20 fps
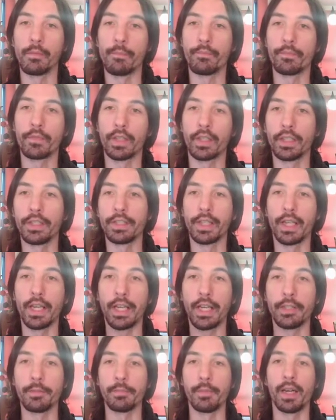
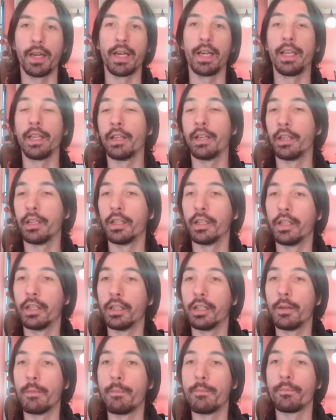resize
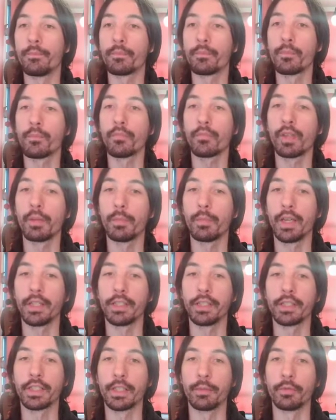my
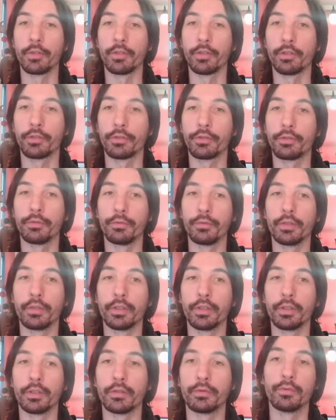descriptors
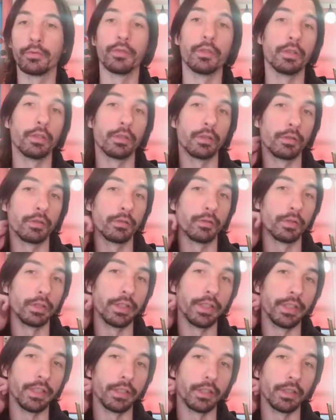to
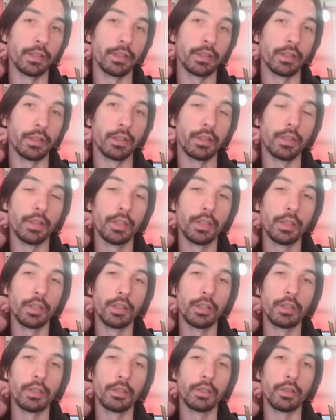the
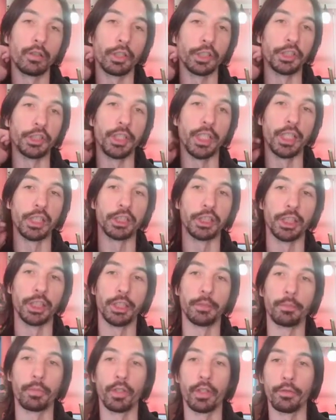original
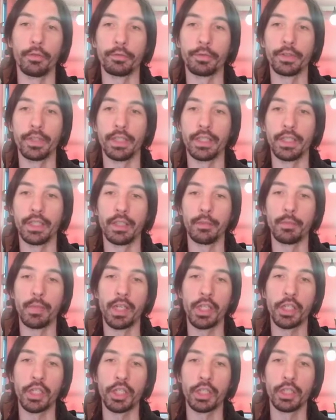shape of the
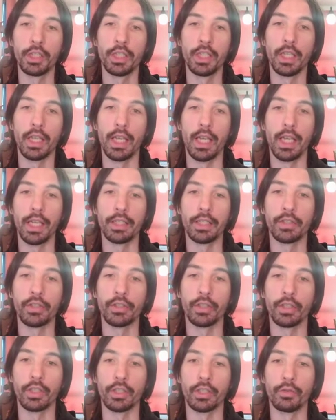image and
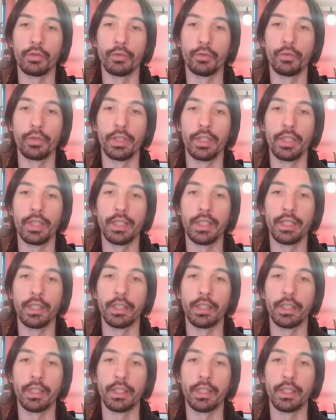do the